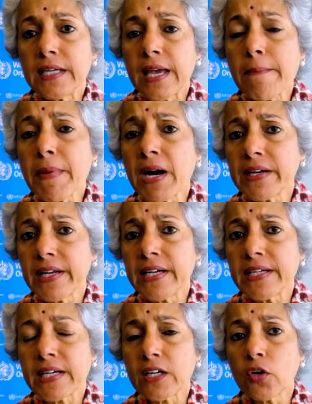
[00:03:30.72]
mRNA
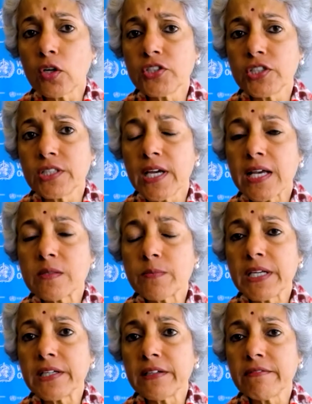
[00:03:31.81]
technology has
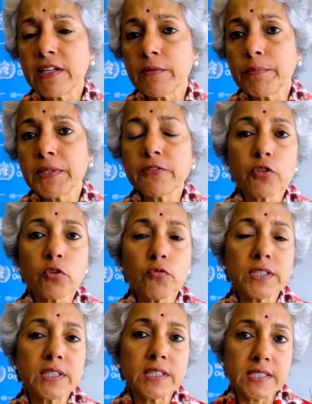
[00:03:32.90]
been in development for over
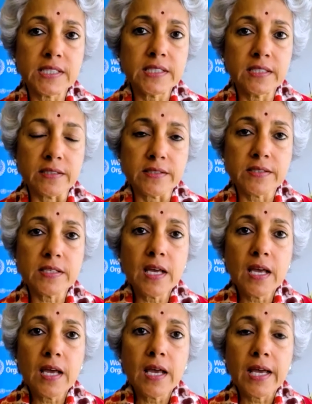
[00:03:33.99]
30 years
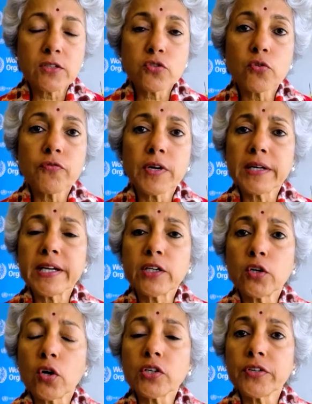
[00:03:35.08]
and so far had
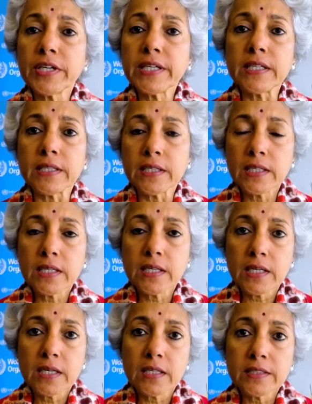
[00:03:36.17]
not really
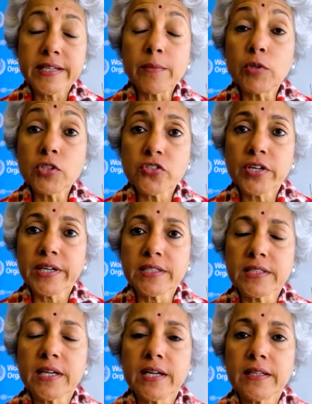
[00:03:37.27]

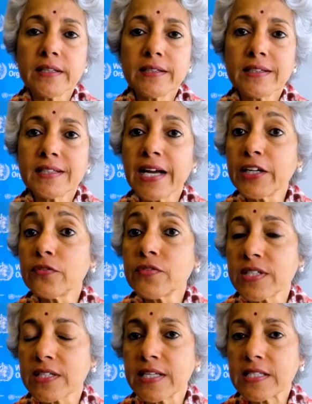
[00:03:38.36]
demonstrated kind of
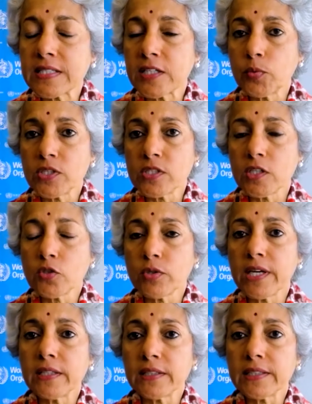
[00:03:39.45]
success that we see
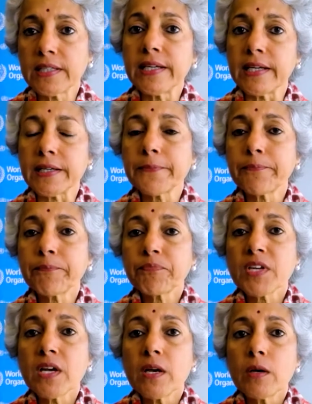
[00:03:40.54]
today in the clinic,
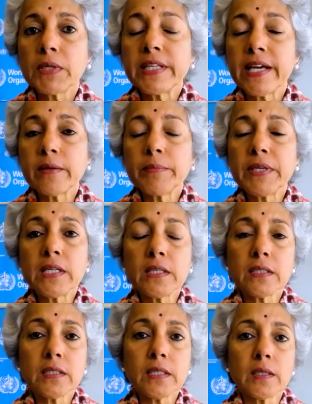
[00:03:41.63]
but they had been
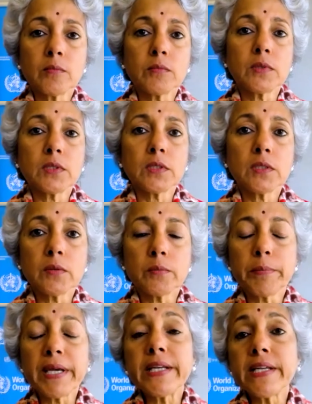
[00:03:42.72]

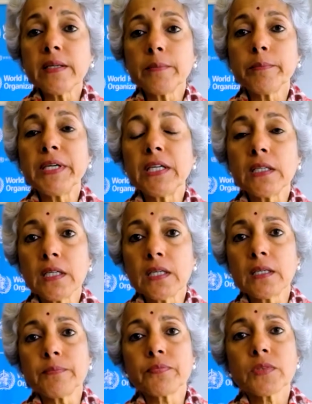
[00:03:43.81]
mainly
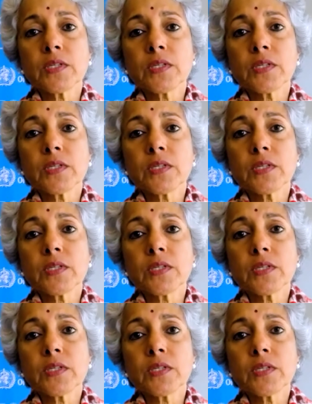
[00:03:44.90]
being